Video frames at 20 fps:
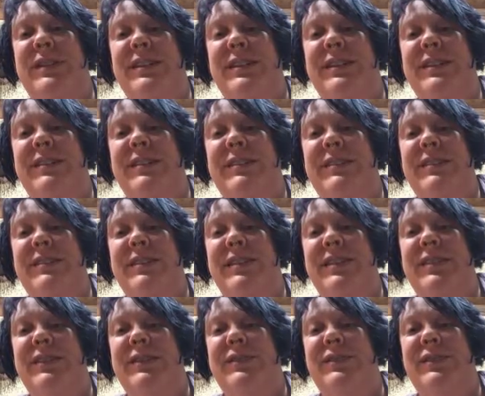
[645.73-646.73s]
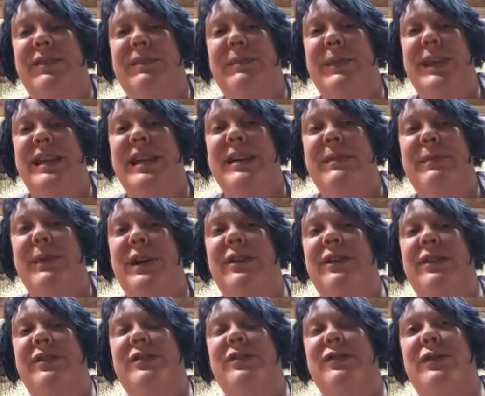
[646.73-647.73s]
And just making
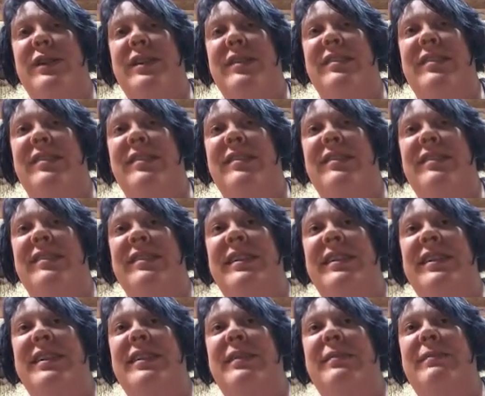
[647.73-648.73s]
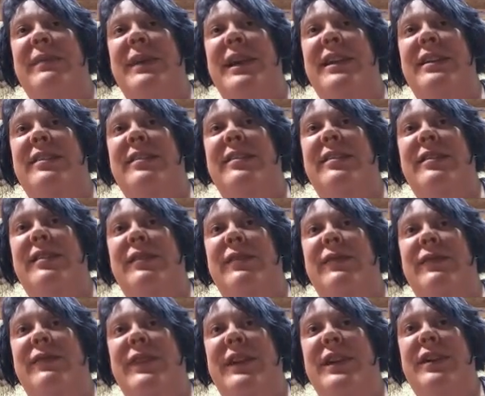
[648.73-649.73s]
better choices makes you
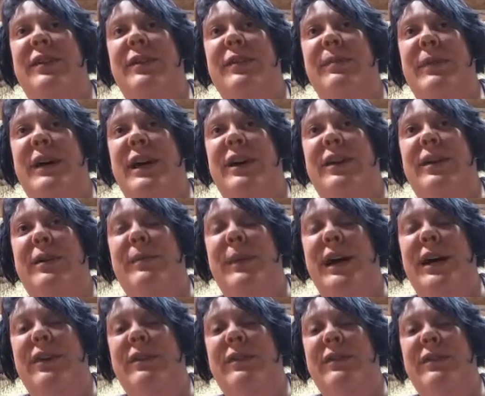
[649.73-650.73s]
feel better about